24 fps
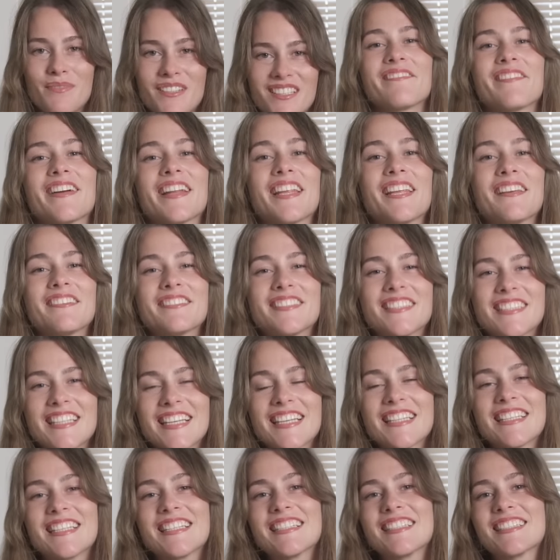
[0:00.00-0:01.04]
When you see
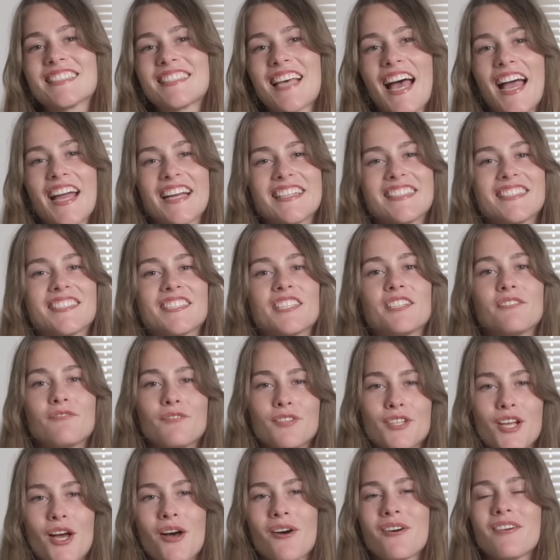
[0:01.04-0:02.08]
these signs, you
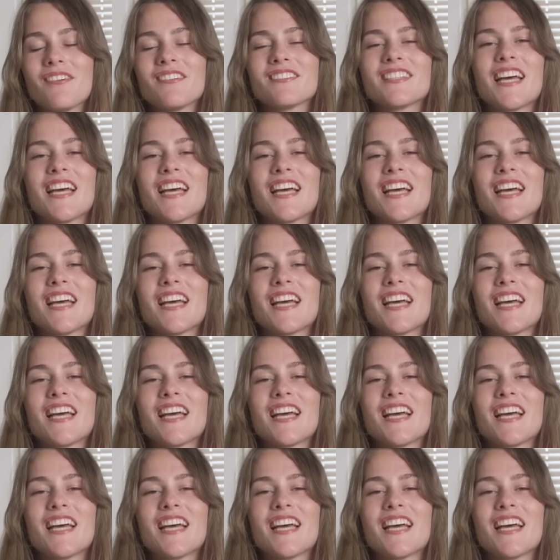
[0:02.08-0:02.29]
know